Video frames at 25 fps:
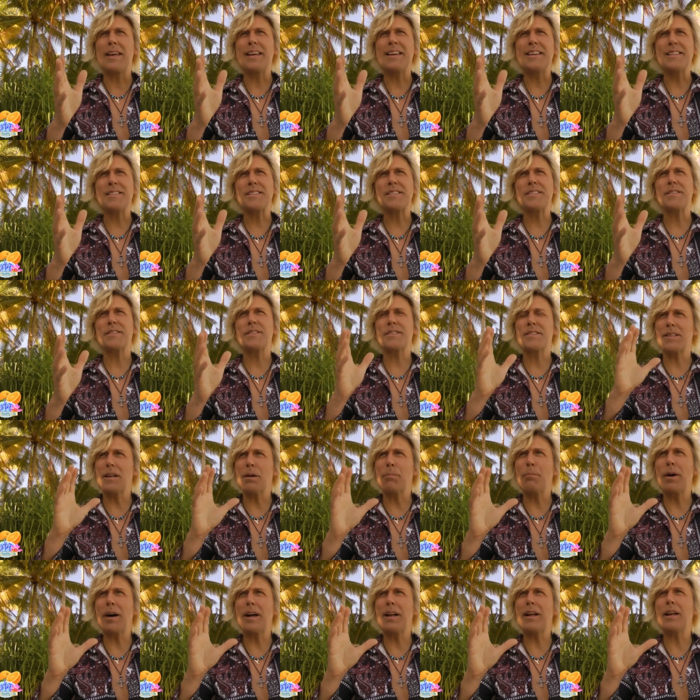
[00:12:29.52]
is
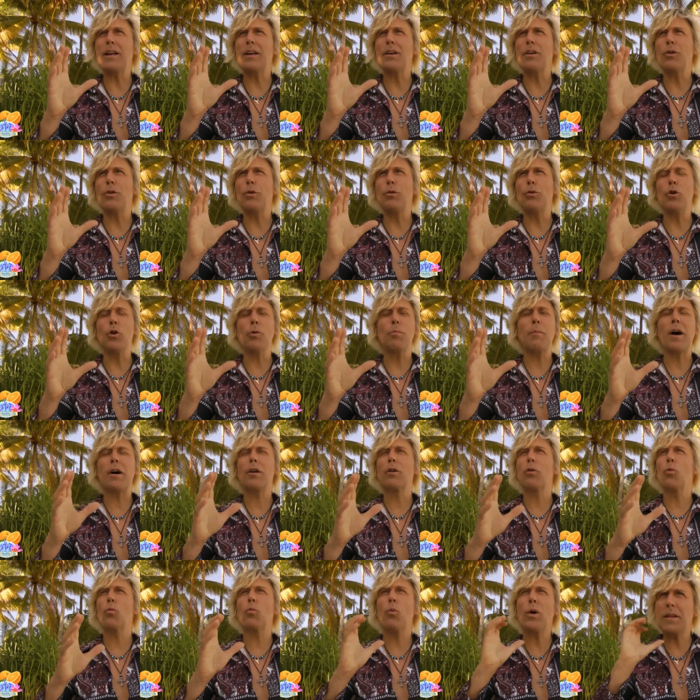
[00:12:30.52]
somebody who no
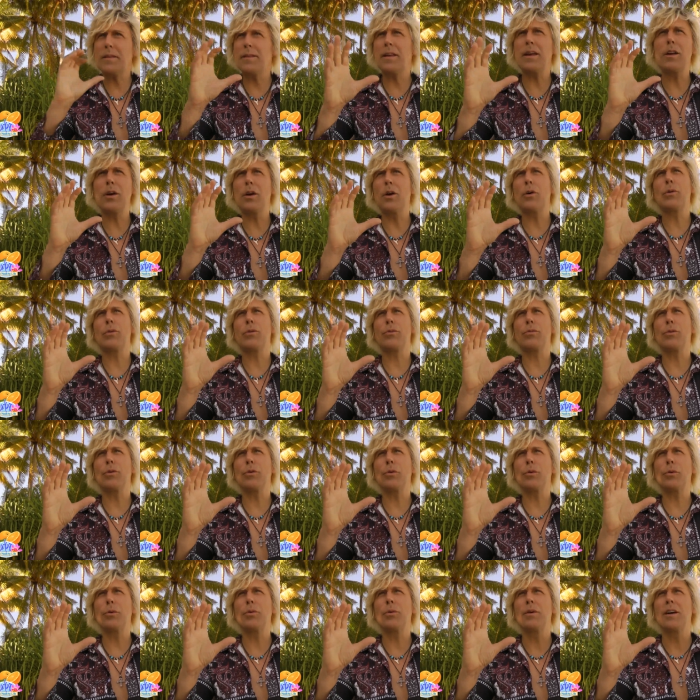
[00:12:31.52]
matter what they go
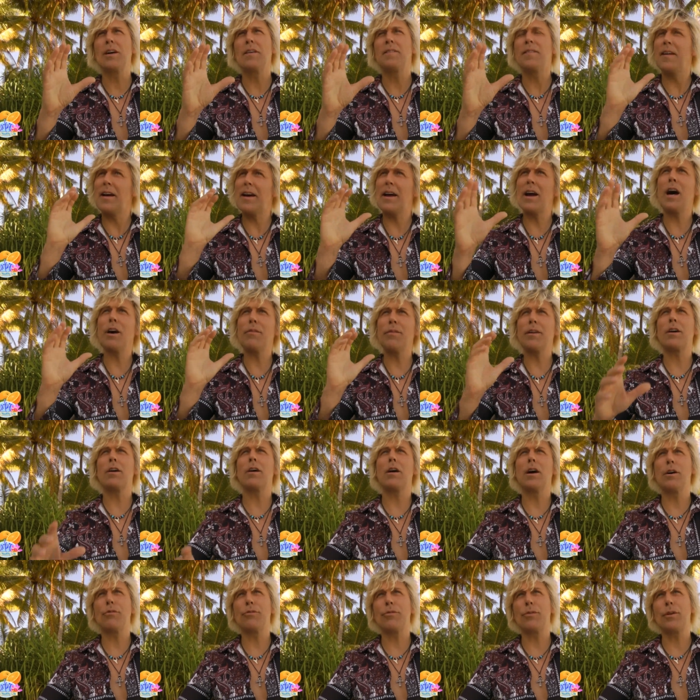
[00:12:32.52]
through, they have the
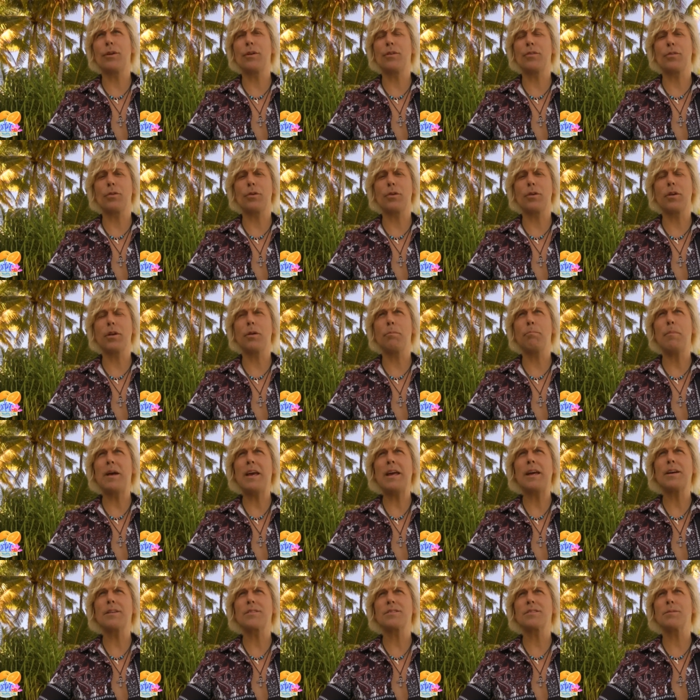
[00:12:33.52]
confidence they're going to
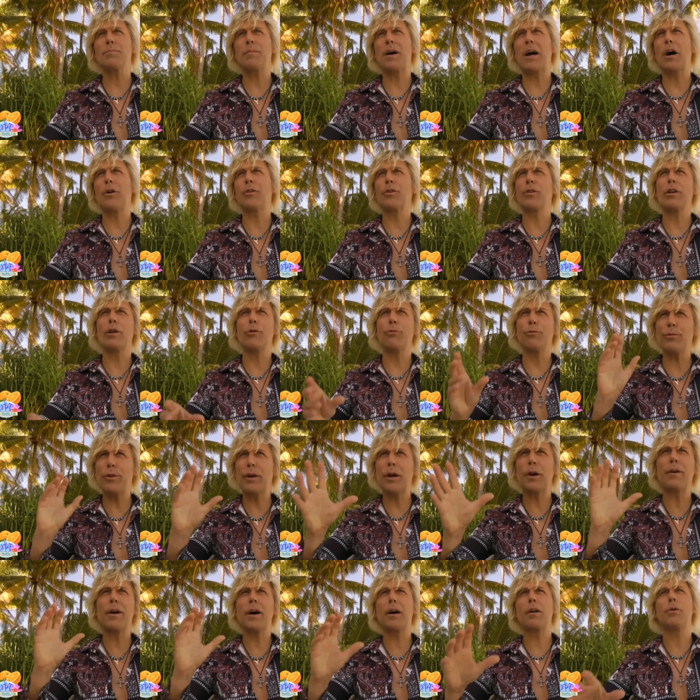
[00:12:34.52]
make it somehow, they're going to
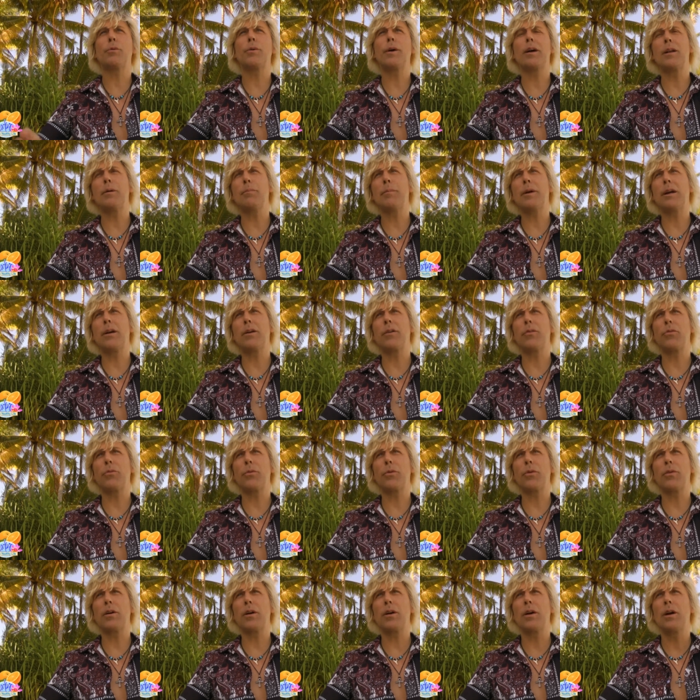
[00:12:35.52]
figure out a way to make it
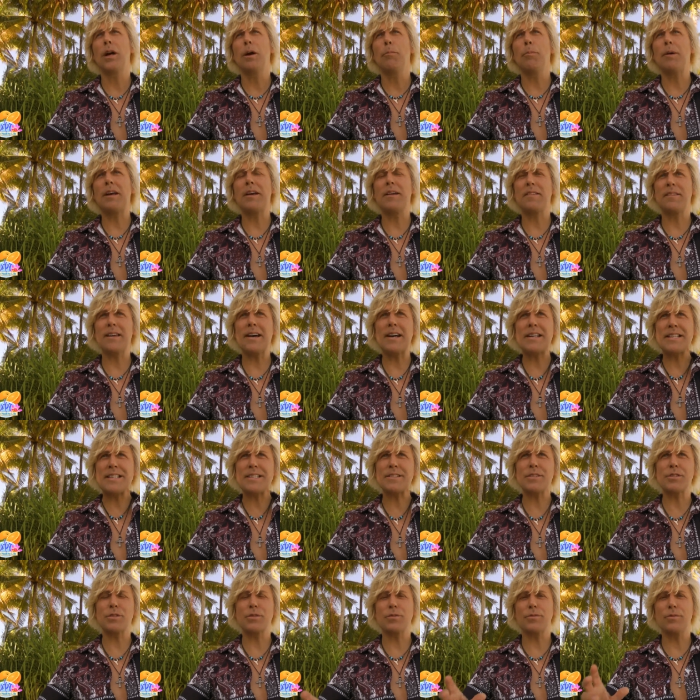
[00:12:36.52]
through there because that's
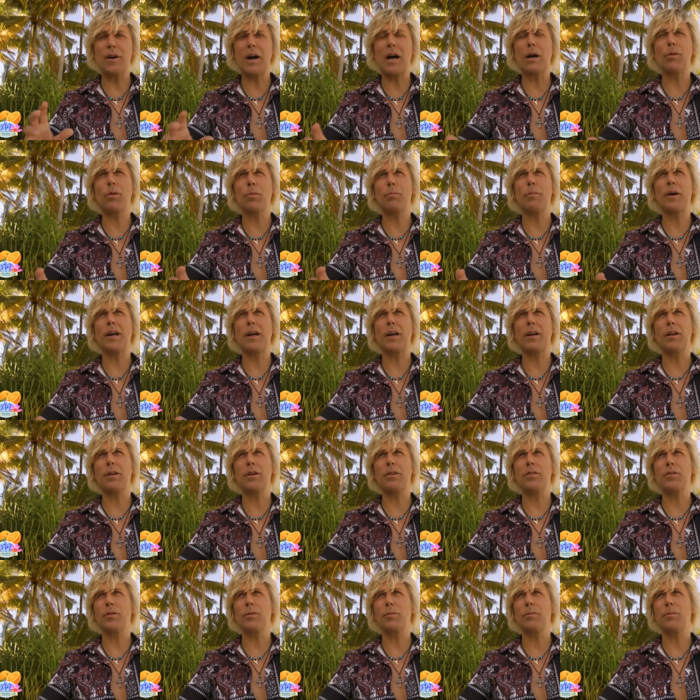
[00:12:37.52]
the survival
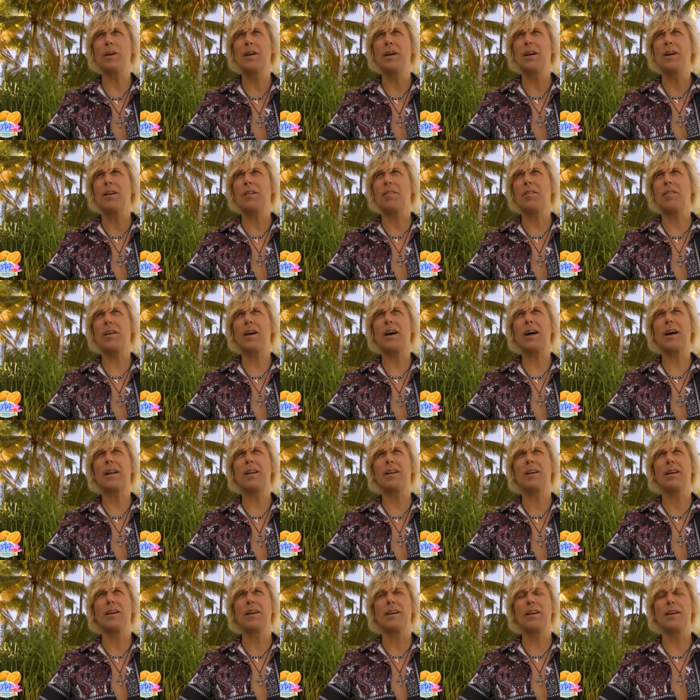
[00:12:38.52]
mechanism that
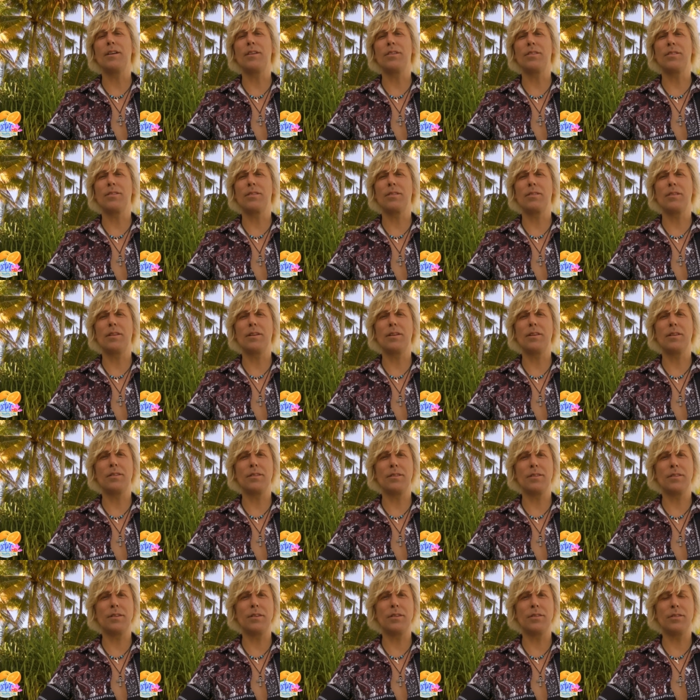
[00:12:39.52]
is,
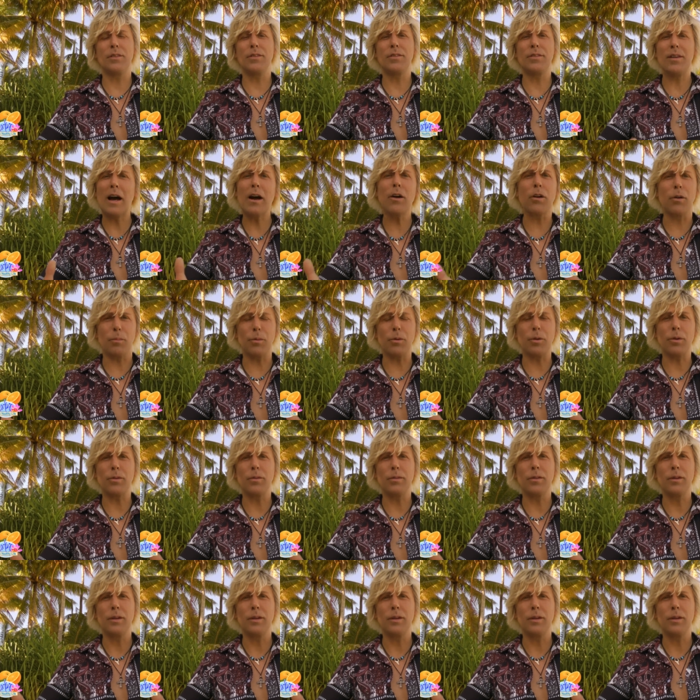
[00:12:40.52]
is, is desirable